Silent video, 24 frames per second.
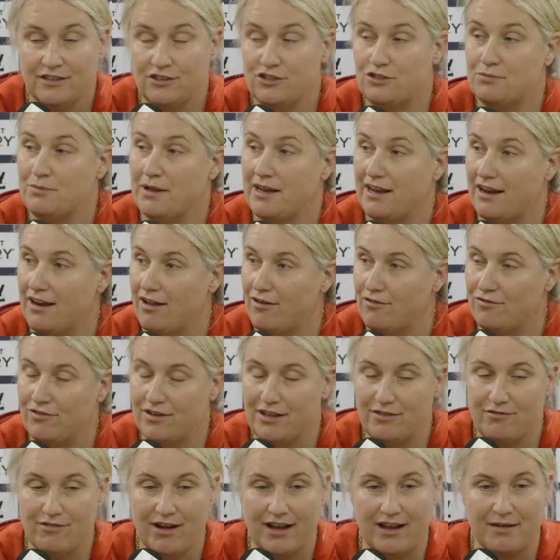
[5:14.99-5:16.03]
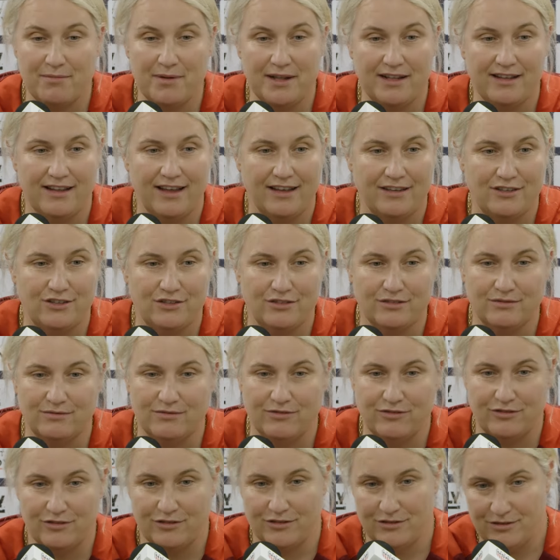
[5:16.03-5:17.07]
She made a lovely recommendation
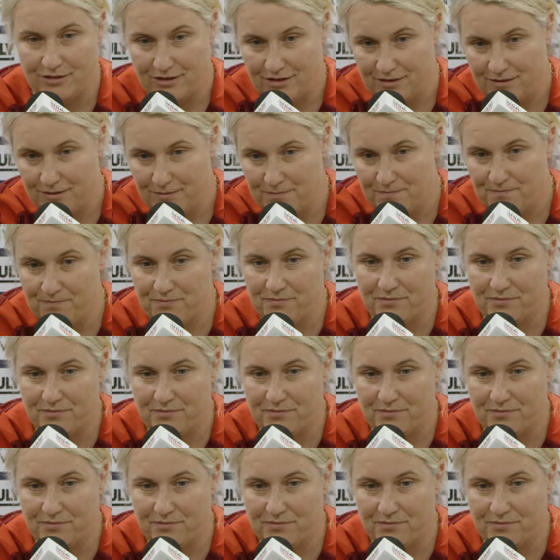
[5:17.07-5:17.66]
for a